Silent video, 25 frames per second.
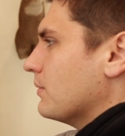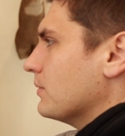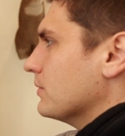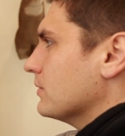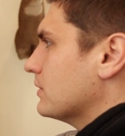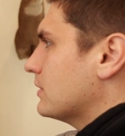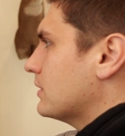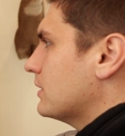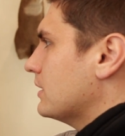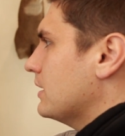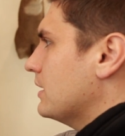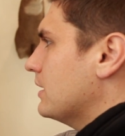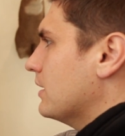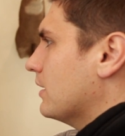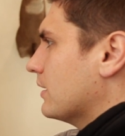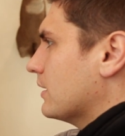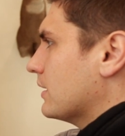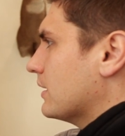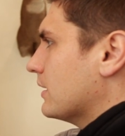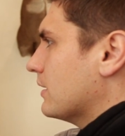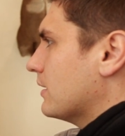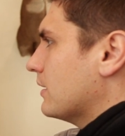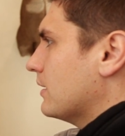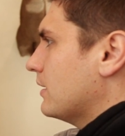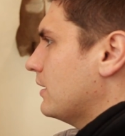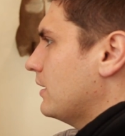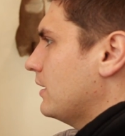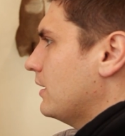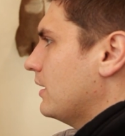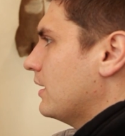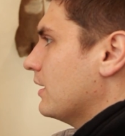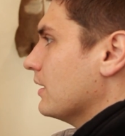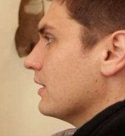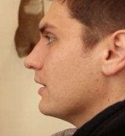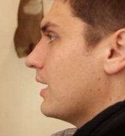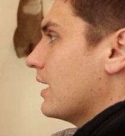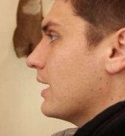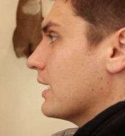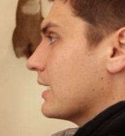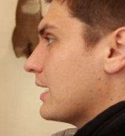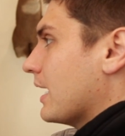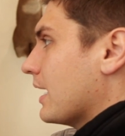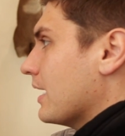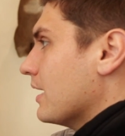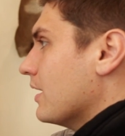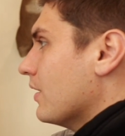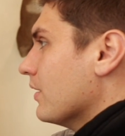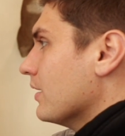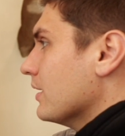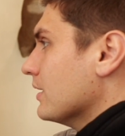will see on here. A lot of
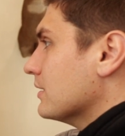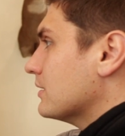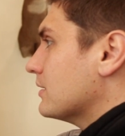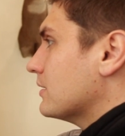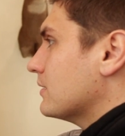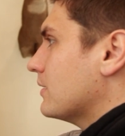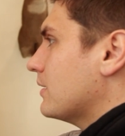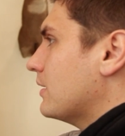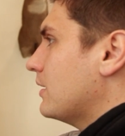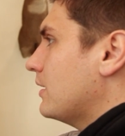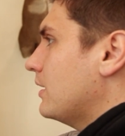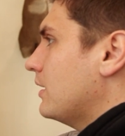coyotes.